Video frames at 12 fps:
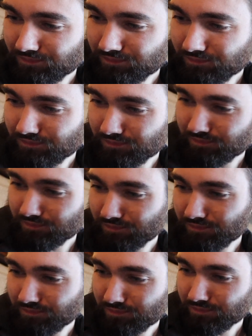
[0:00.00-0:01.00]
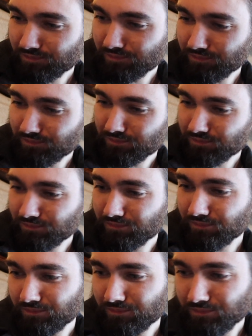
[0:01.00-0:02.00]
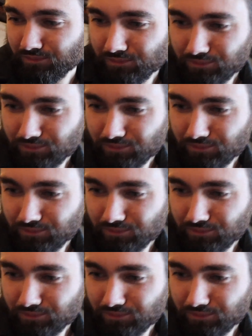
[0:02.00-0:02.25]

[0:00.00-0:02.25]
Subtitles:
This person isn't speaking.